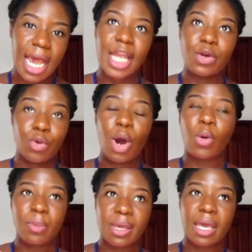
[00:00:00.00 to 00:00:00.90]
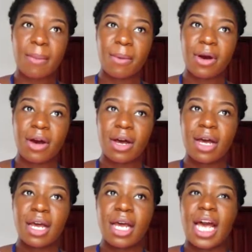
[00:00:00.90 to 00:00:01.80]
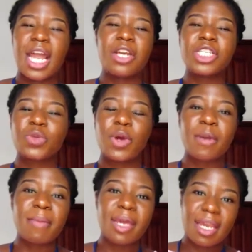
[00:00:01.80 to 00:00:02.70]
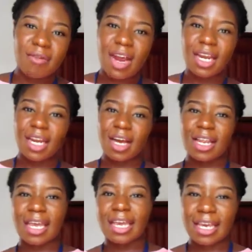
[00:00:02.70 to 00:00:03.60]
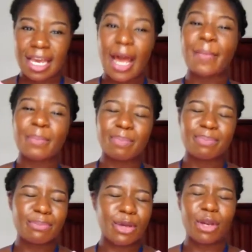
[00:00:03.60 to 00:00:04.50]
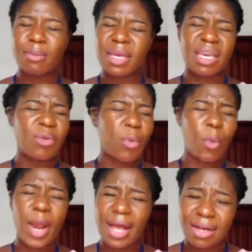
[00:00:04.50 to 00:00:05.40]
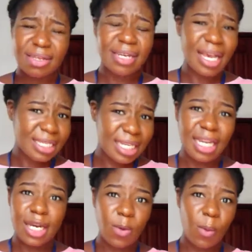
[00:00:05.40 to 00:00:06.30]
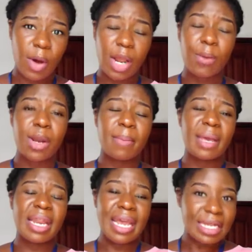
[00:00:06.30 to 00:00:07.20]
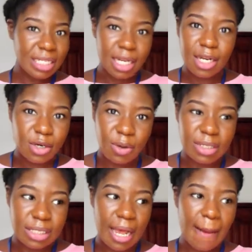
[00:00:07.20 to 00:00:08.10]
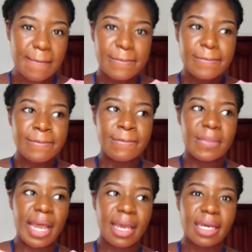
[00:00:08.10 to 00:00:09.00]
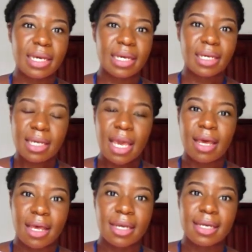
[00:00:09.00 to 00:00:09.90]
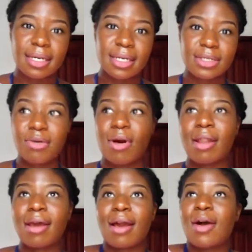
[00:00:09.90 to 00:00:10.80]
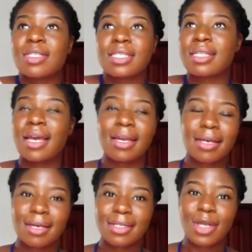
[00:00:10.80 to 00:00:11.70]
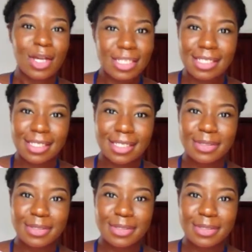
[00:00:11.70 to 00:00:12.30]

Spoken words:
I know I'll make it, but I don't just want to make it right now. Like, I'm gonna make it well, excellent level. I want to be an excellent doctor, like, yeah. So like, I'm just like touched.